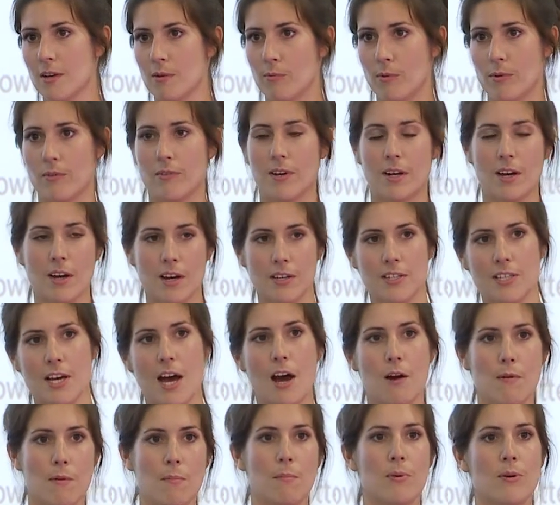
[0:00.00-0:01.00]
with regard to
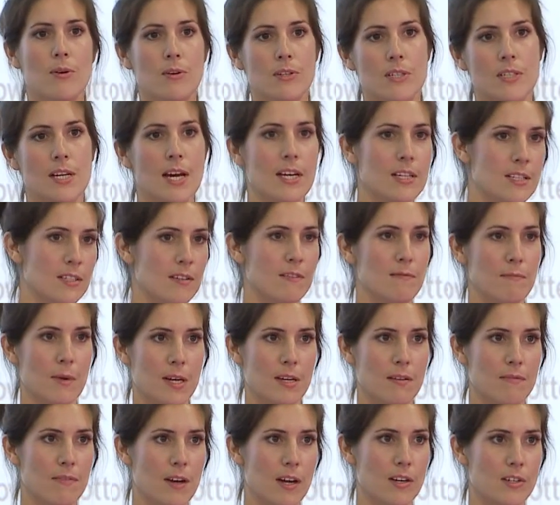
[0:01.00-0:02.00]
how important additive
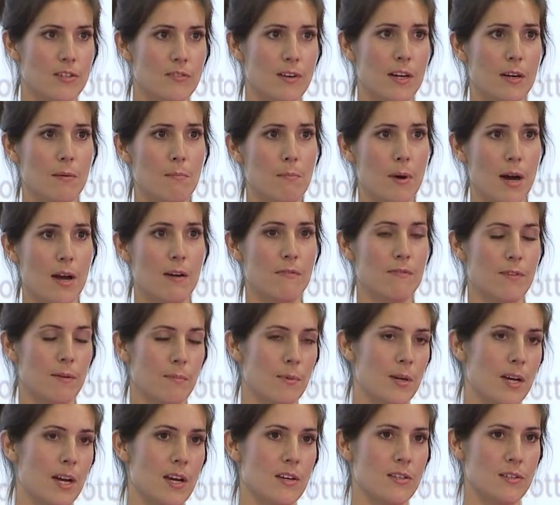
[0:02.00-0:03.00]
manufacturing and
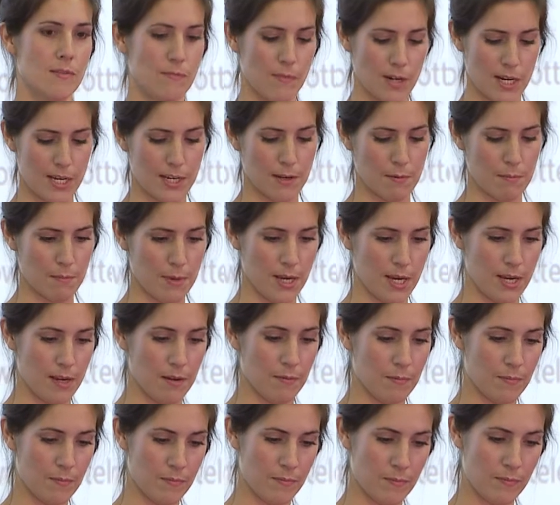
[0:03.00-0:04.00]
biofabrication really can
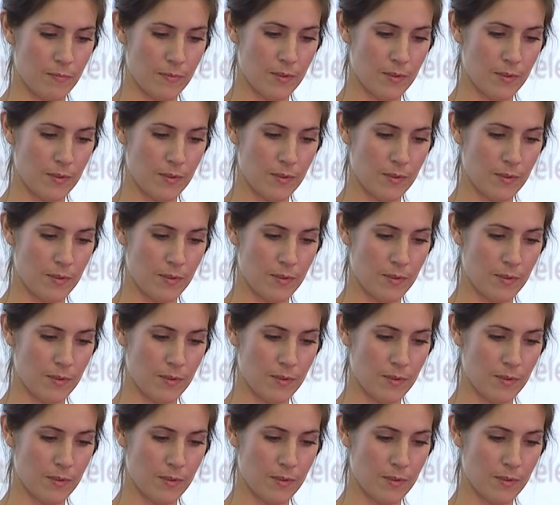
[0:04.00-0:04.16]
be.